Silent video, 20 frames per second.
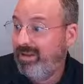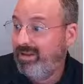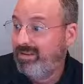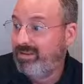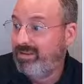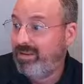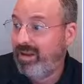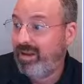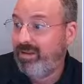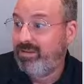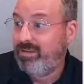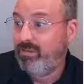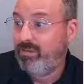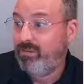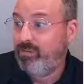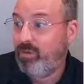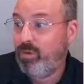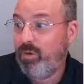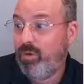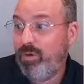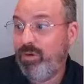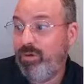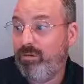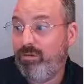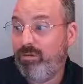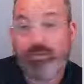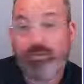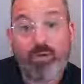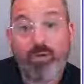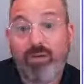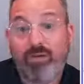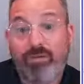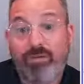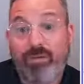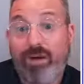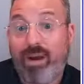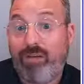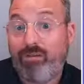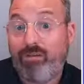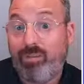Slides 4 and
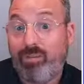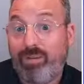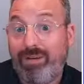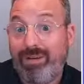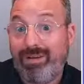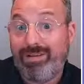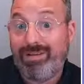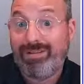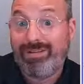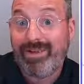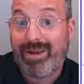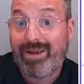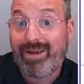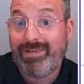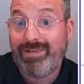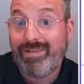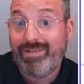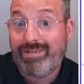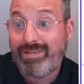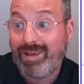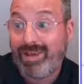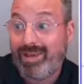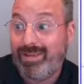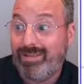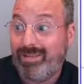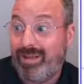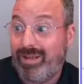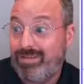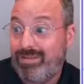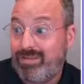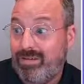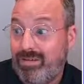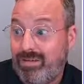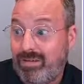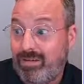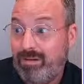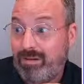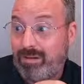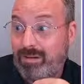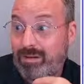5 are being assigned to the second lesson
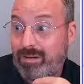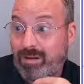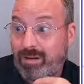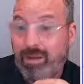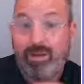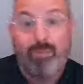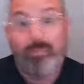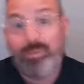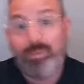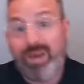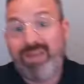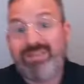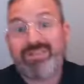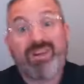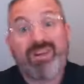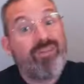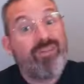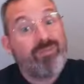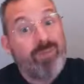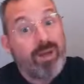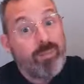based off my